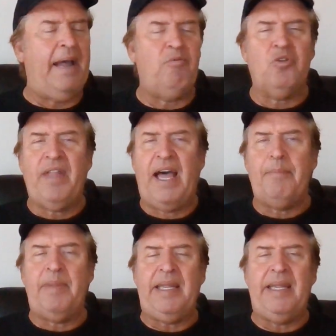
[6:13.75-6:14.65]
I will
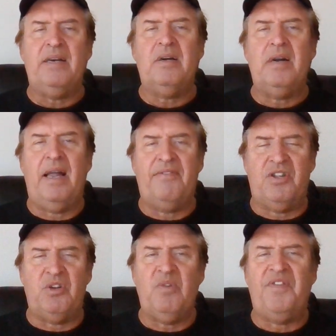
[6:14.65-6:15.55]
not be here
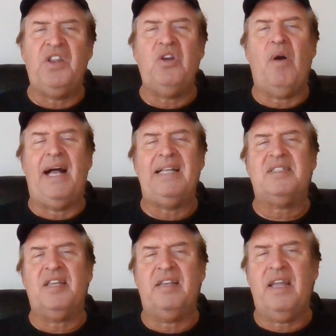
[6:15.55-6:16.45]
to do a video on
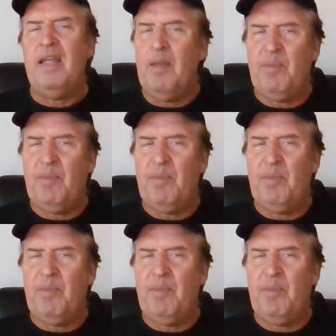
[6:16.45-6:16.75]
Sunday,